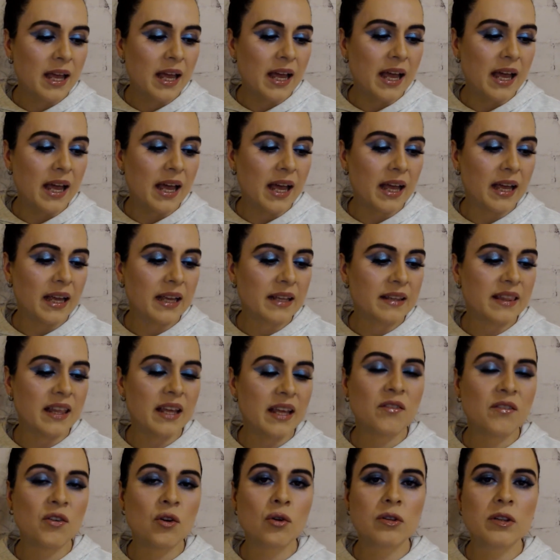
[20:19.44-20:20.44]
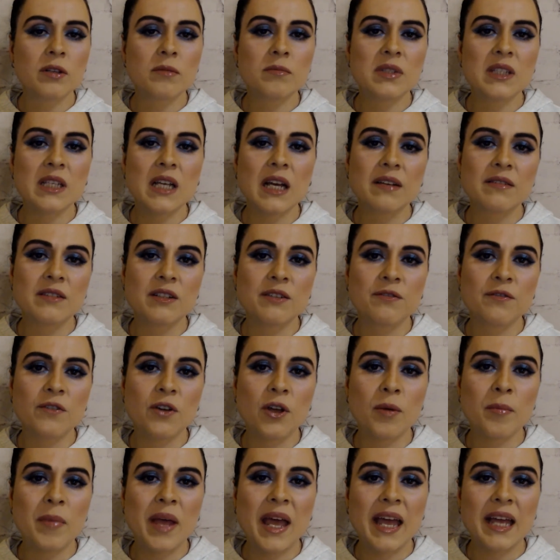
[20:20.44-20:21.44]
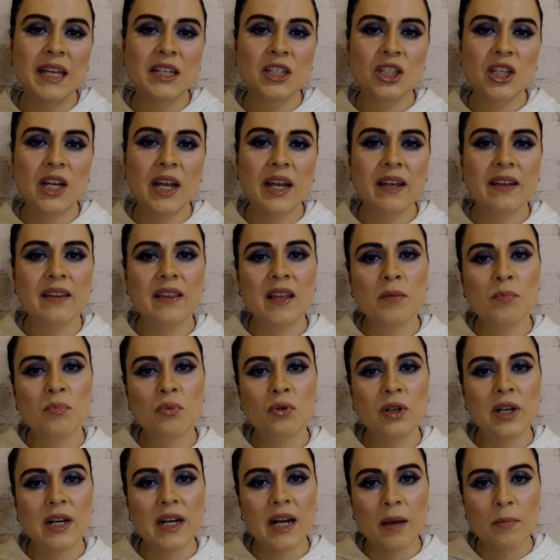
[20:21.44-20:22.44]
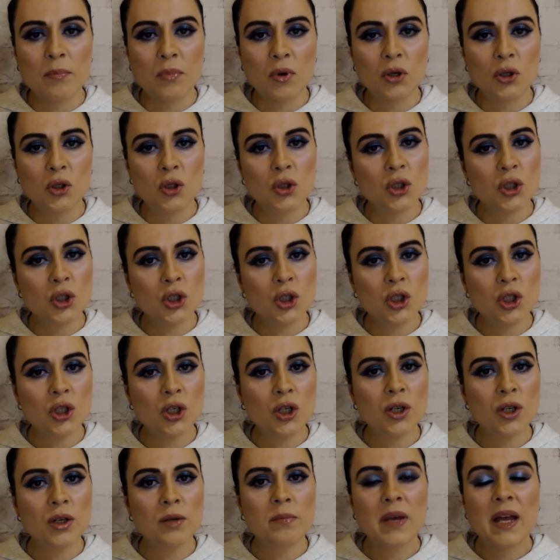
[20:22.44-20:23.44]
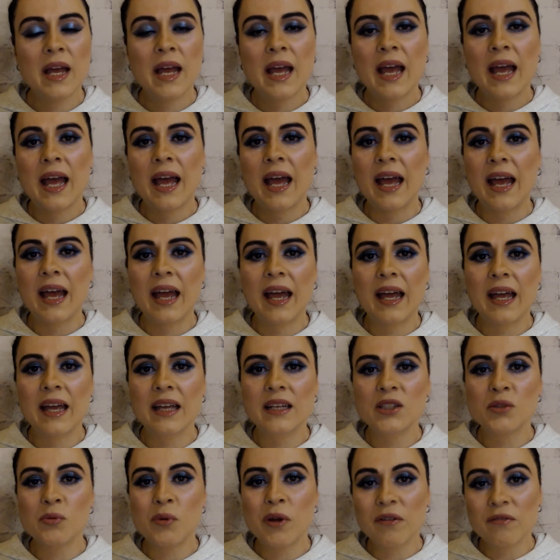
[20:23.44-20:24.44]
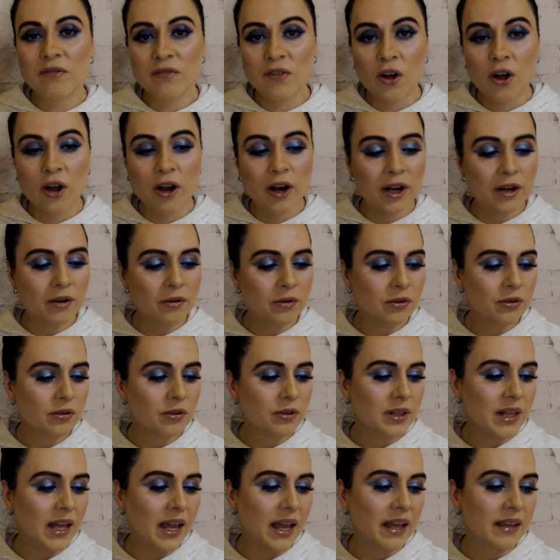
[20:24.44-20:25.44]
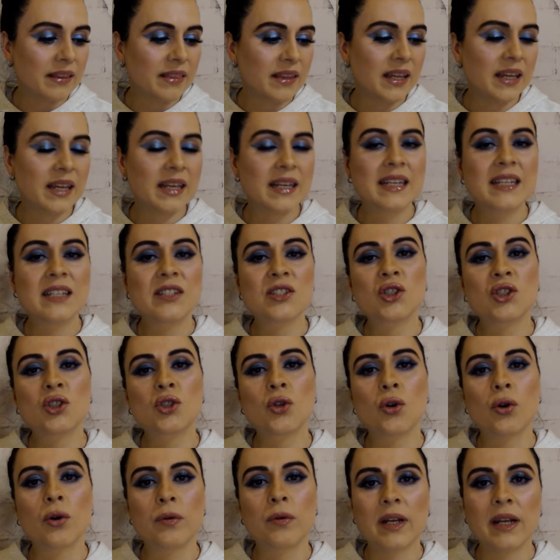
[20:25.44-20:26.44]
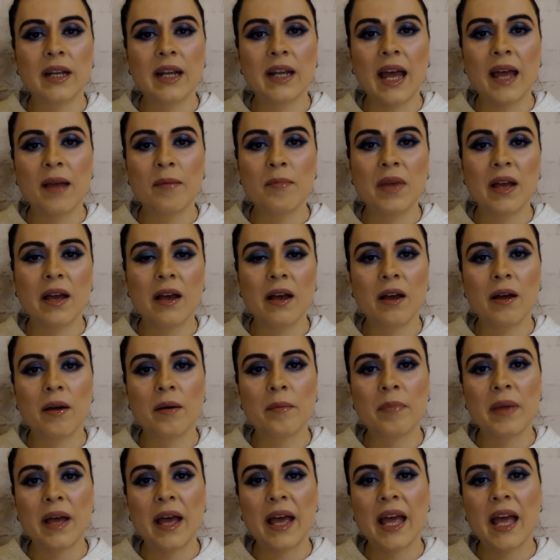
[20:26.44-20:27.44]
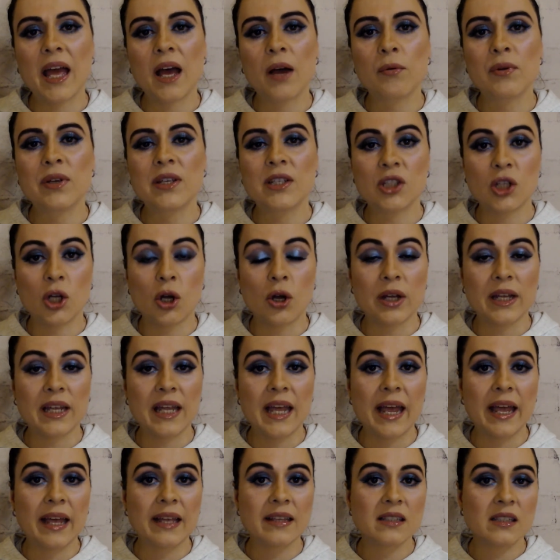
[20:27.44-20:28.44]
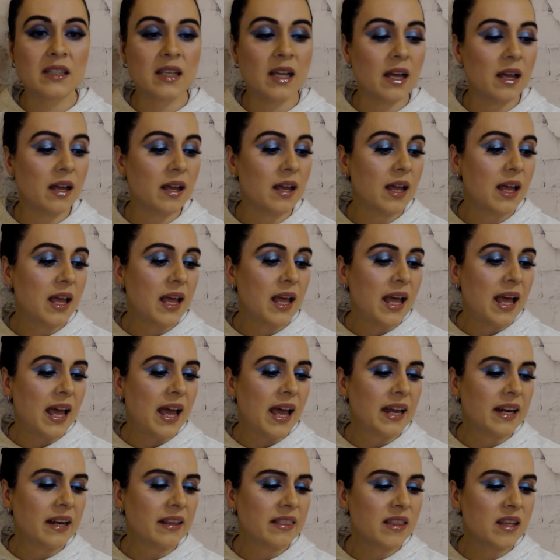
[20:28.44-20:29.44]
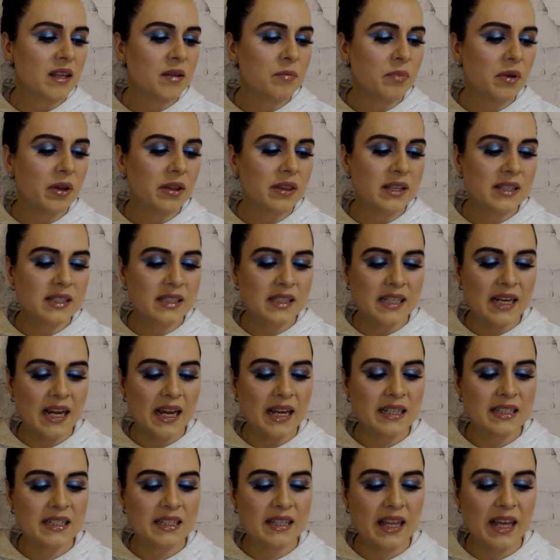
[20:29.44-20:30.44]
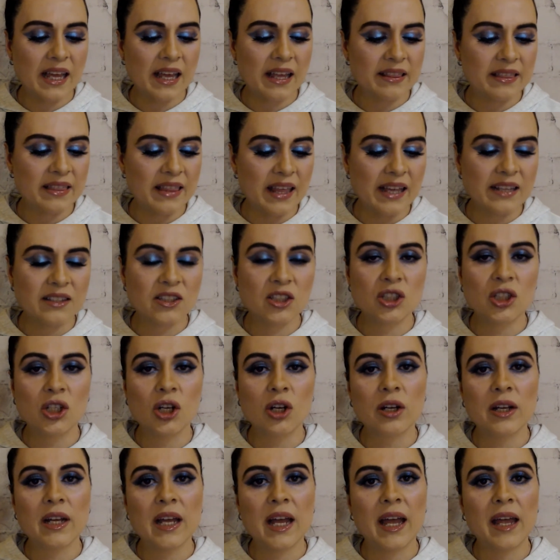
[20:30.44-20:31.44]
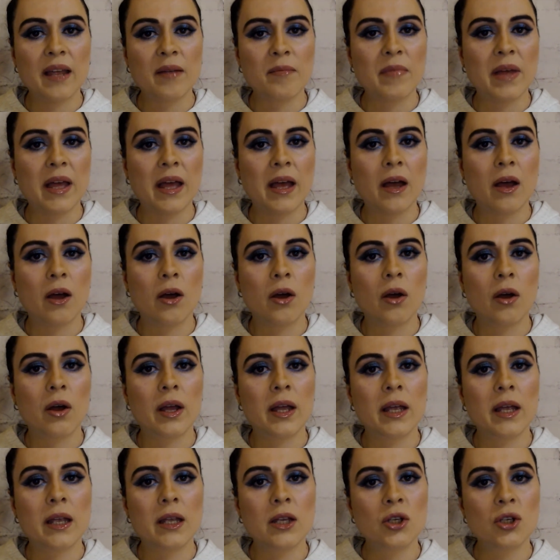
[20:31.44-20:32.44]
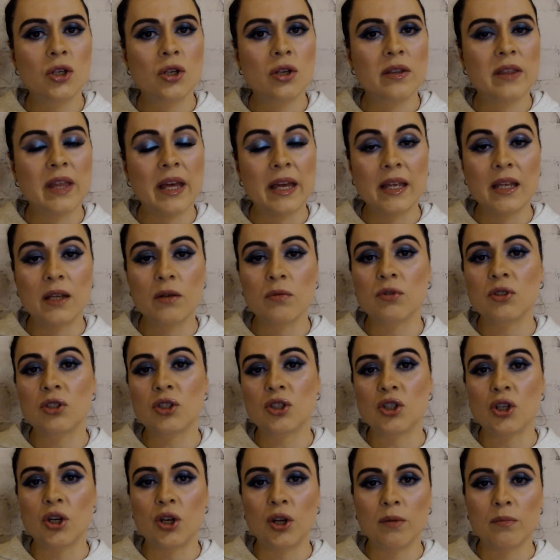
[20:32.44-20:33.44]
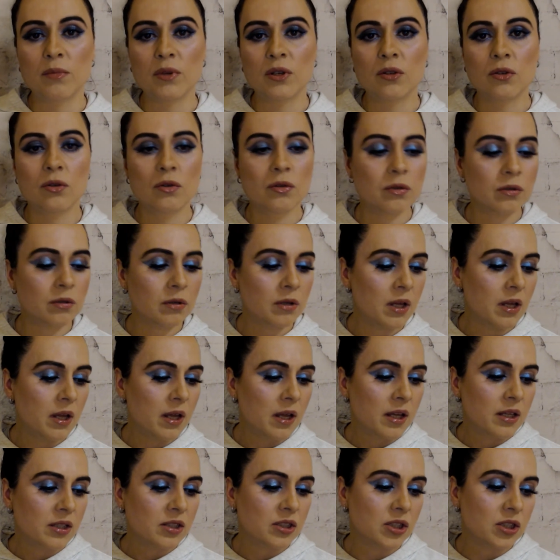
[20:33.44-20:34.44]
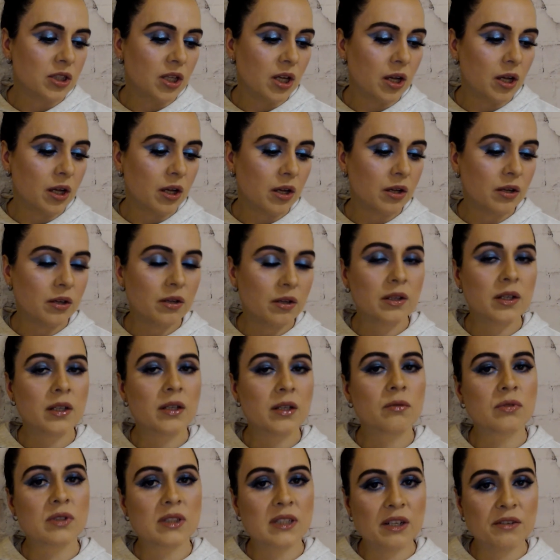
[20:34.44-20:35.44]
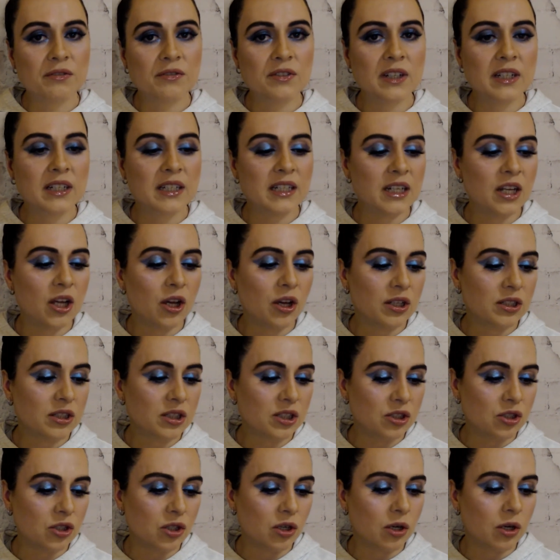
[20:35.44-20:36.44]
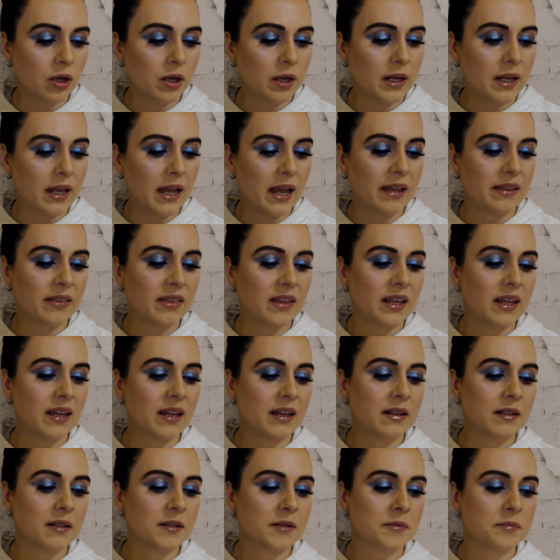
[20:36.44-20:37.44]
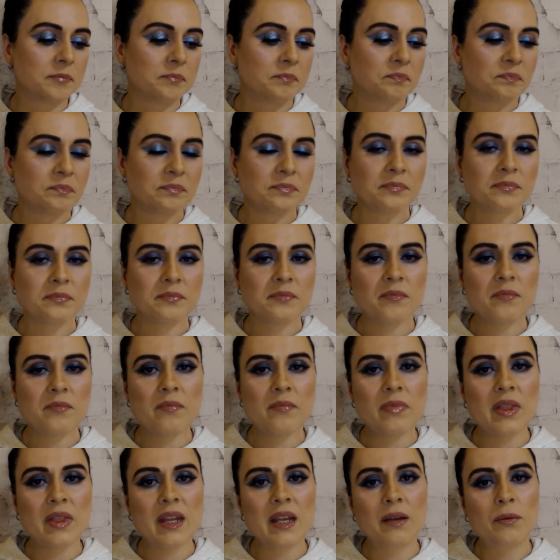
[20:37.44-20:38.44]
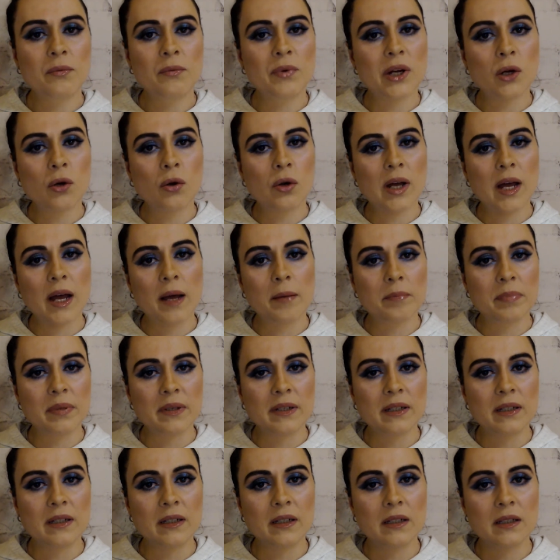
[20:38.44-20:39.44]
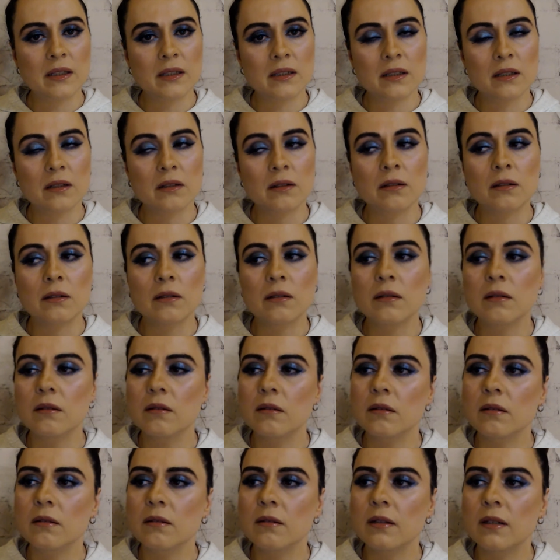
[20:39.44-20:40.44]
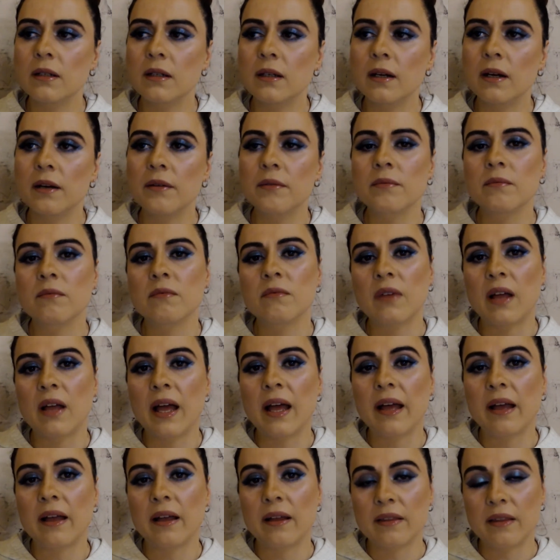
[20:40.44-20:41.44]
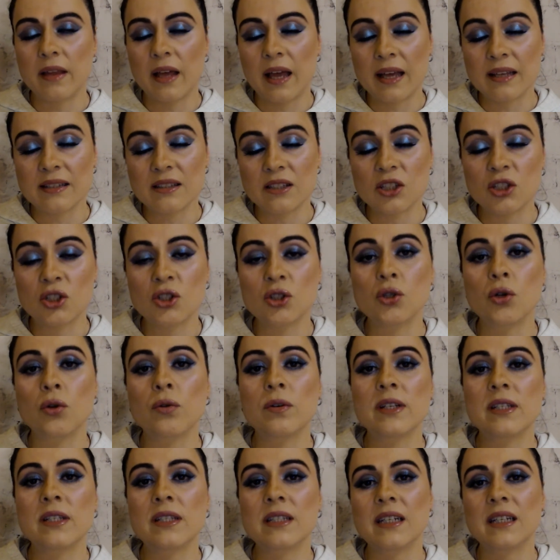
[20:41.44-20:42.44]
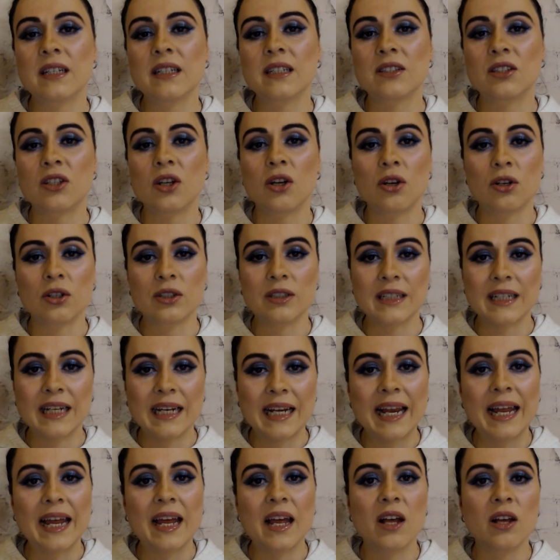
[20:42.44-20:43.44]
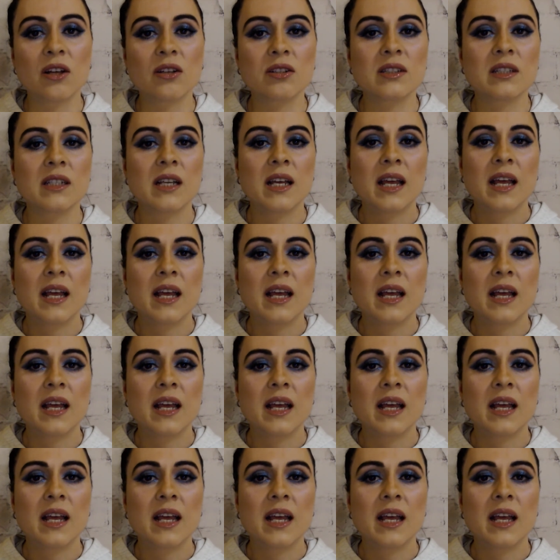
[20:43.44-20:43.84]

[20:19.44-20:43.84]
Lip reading: and they called themselves A Firm Handshake, and they put it up on YouTube, and it went viral. And then his story came out about how he's got cancer. And I think by the stage that that song came out, he knew that he was terminal. So he was definitely going to die. And then record companies, or as the story says on Clouds,